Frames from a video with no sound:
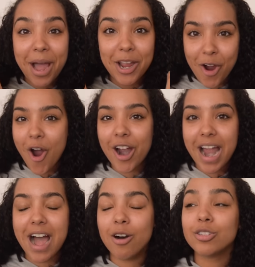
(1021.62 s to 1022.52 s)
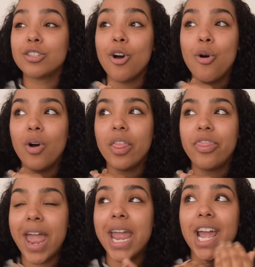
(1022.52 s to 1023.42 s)
my car out so
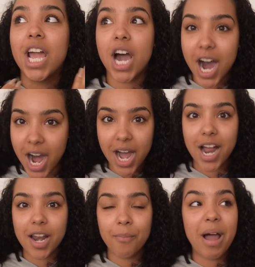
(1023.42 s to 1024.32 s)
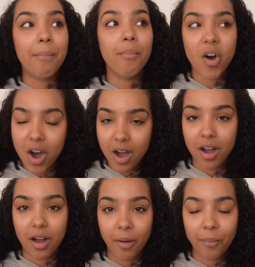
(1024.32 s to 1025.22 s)
thank God my
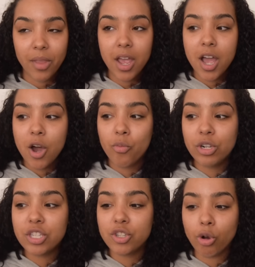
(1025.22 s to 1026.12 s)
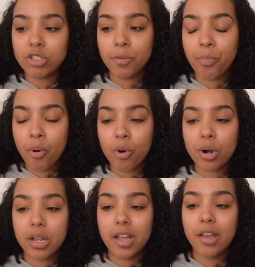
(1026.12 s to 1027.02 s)
mom was so
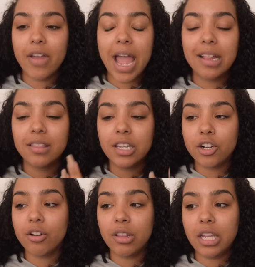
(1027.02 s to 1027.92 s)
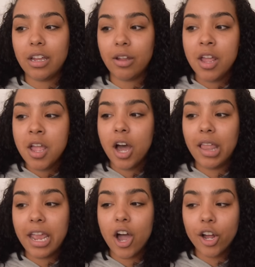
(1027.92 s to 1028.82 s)
supportive and literally
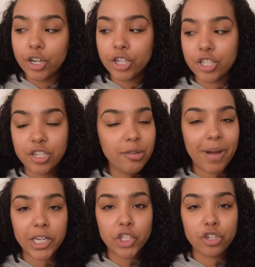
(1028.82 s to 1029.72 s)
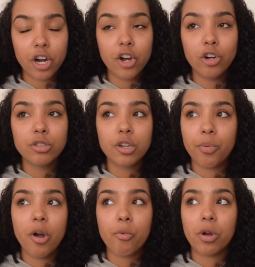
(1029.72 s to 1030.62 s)
like understood my struggle to the
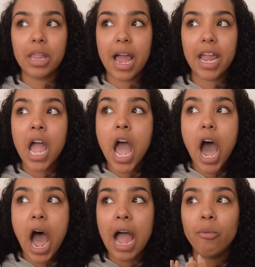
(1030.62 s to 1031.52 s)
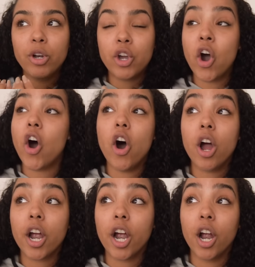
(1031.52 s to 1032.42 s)
point where like I would call
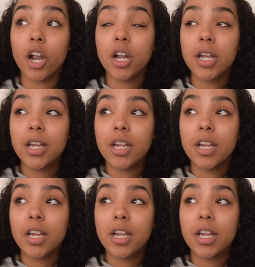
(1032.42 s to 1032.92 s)
her